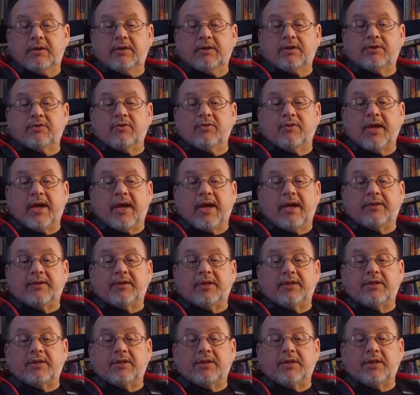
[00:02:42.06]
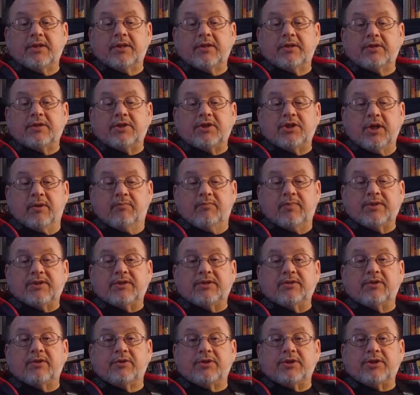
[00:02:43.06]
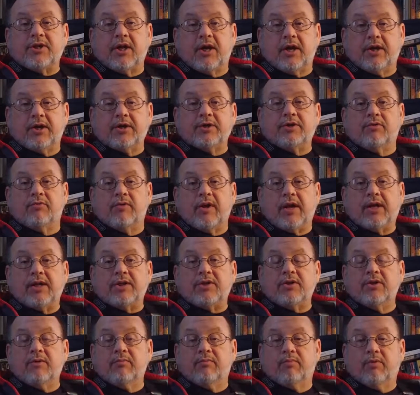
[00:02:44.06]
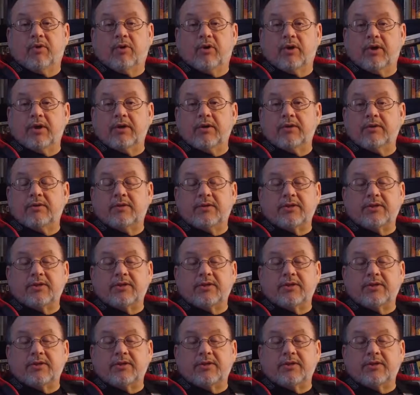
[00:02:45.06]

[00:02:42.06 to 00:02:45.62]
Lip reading: so that the chip is soldered directly to the board.